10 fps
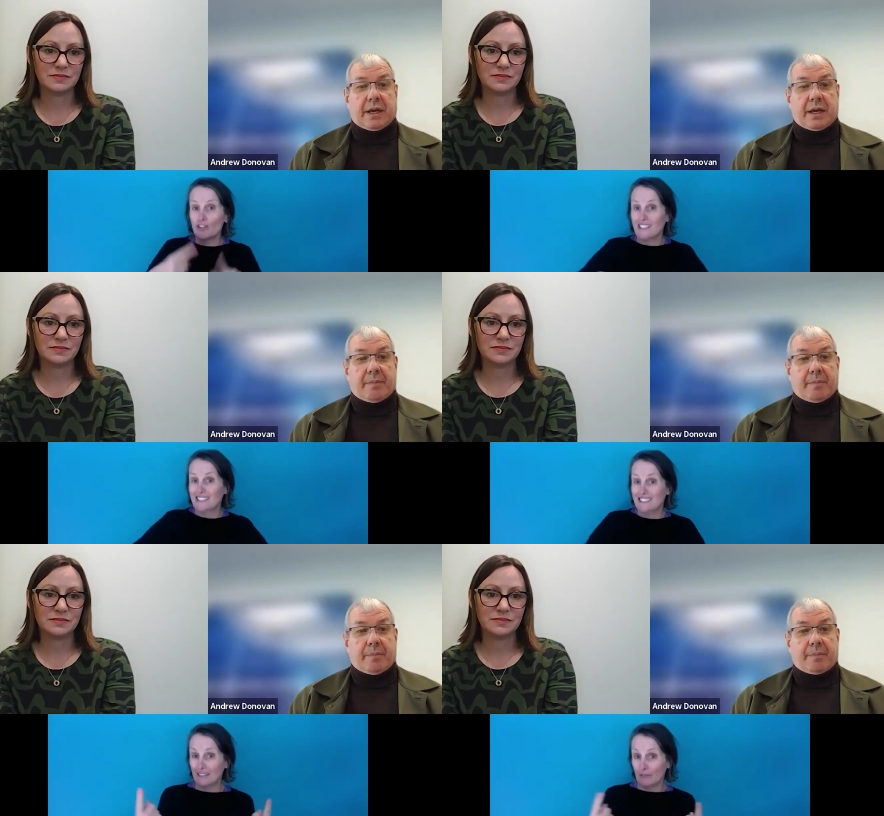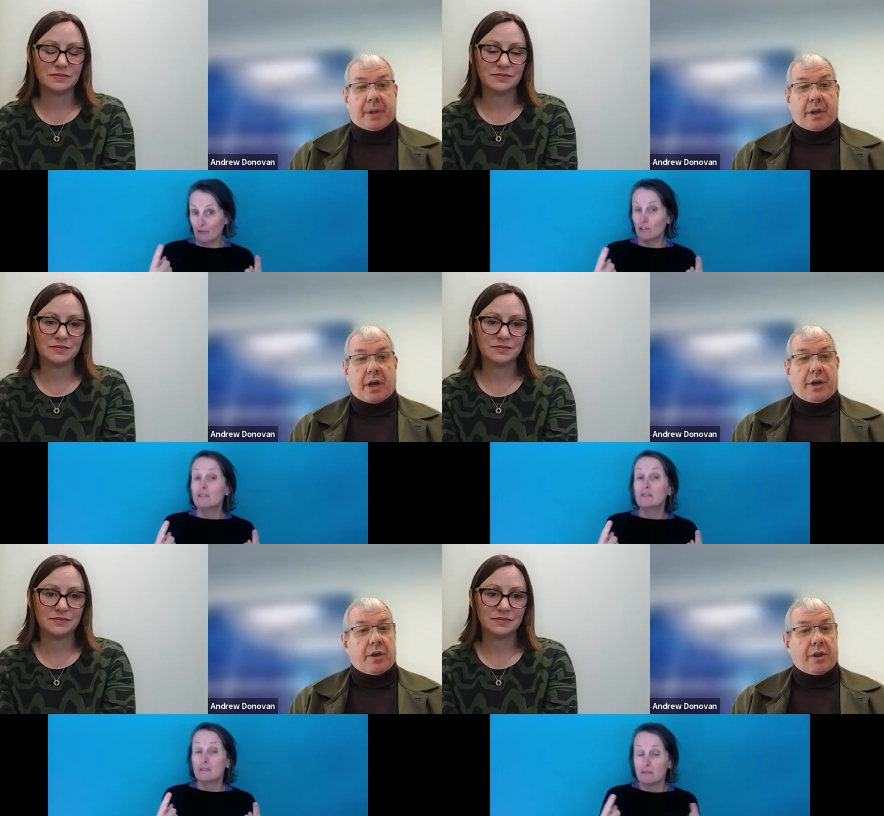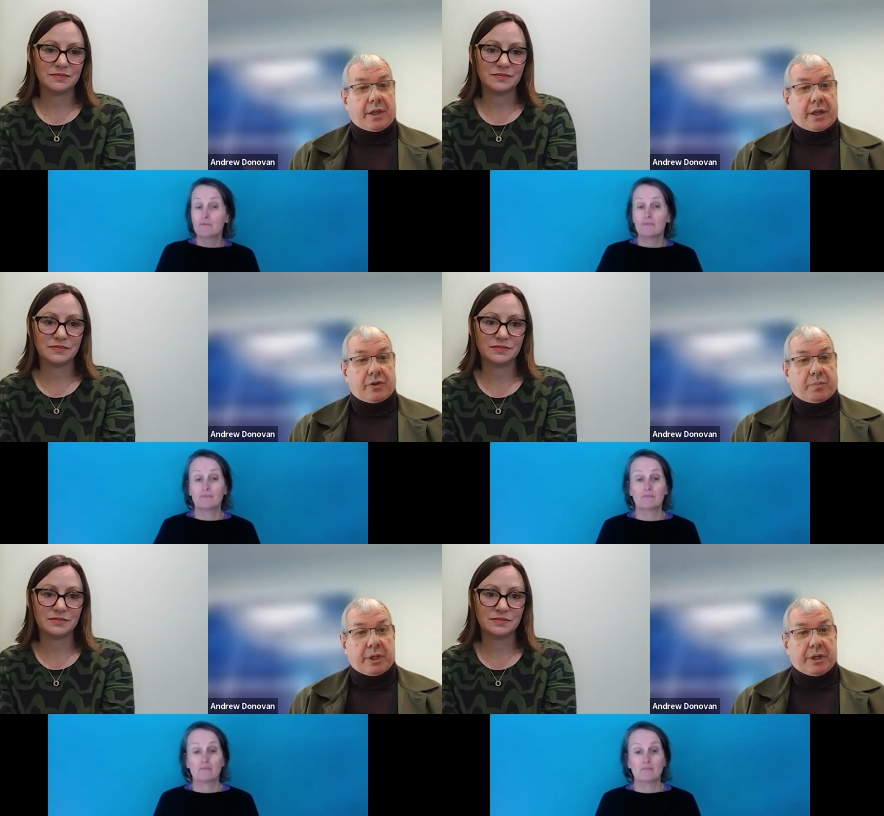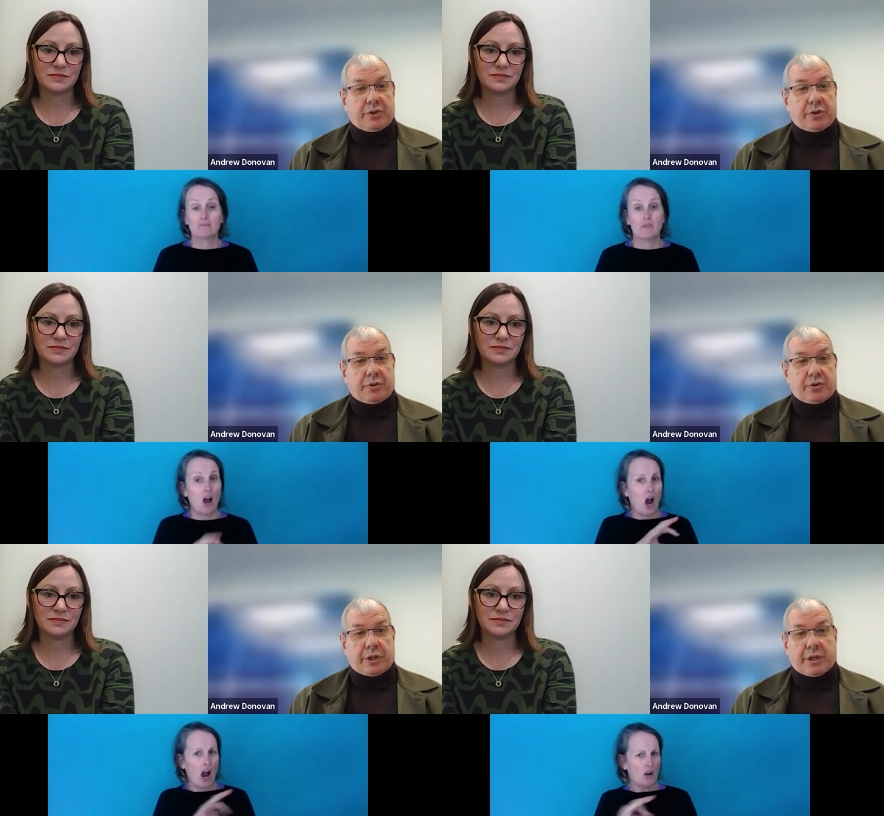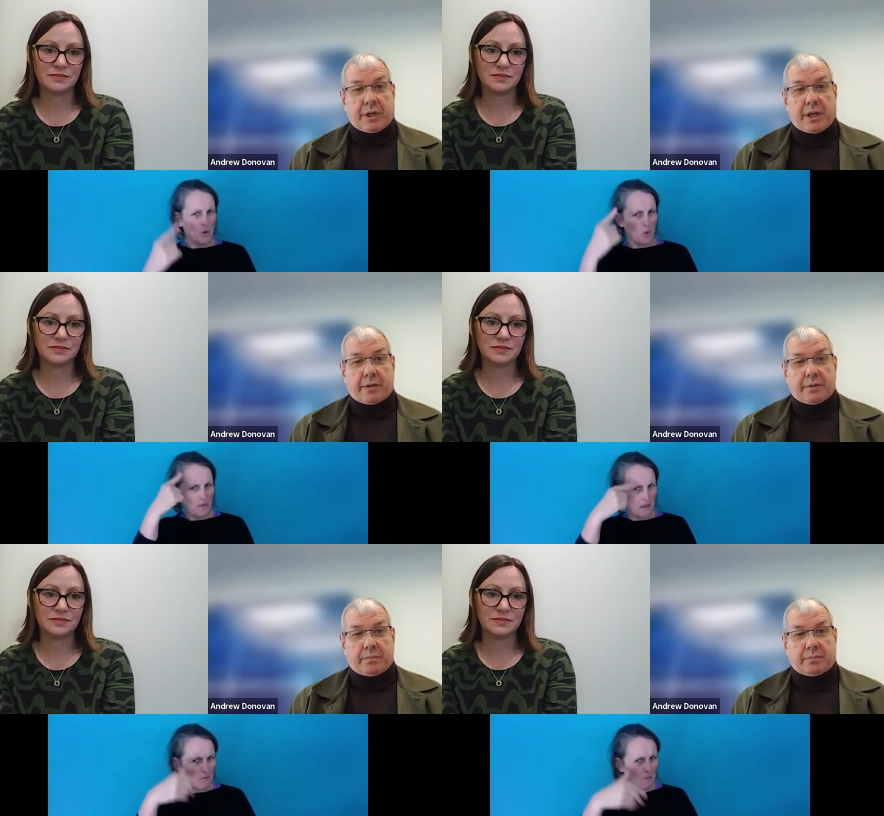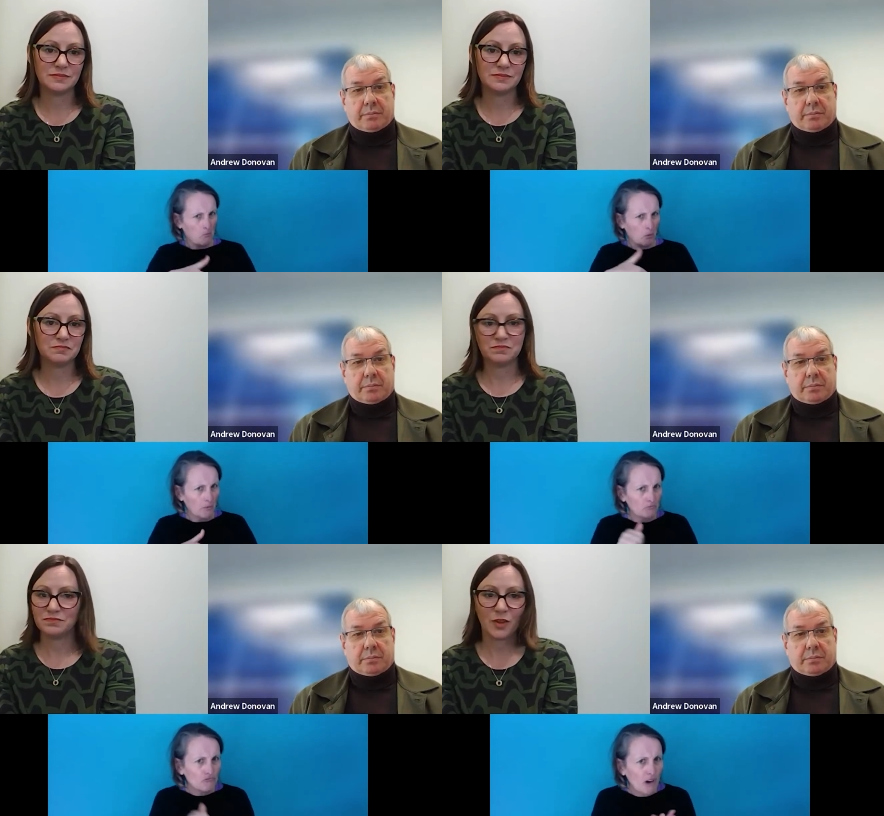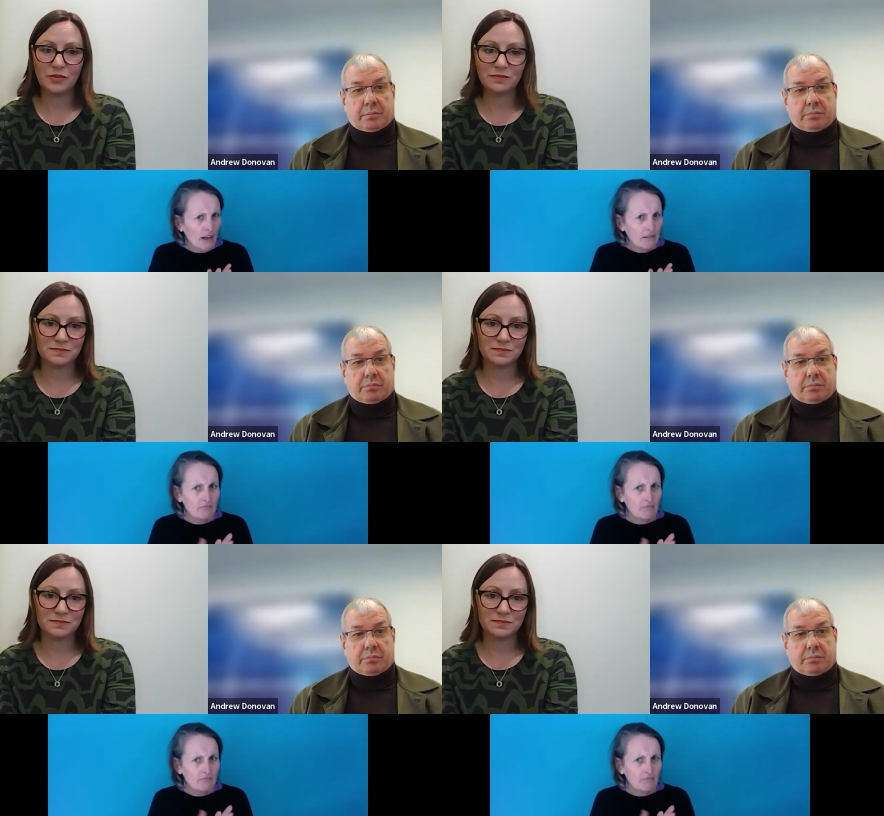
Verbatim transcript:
Speaker 1: um, I don't think that should be an issue, should it, Annette? No,